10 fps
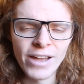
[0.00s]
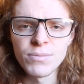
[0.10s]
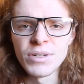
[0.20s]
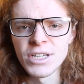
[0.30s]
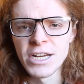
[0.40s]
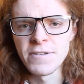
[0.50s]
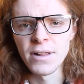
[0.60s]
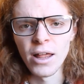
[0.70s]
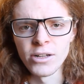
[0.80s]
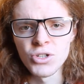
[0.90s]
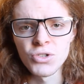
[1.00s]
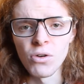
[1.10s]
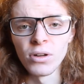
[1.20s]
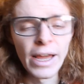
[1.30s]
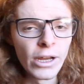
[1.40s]
adult material and
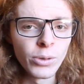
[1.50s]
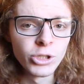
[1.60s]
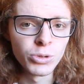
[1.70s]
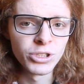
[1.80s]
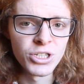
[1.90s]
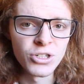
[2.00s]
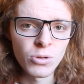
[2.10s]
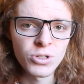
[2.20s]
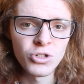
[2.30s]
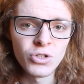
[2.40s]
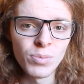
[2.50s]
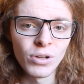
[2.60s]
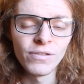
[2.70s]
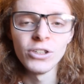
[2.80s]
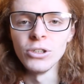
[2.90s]
strong language which is not suitable
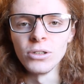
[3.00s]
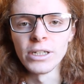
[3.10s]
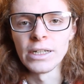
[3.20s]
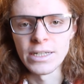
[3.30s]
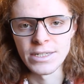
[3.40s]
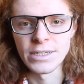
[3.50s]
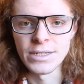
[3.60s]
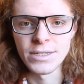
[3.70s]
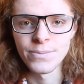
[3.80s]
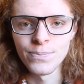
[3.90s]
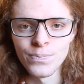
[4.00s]
for younger listeners.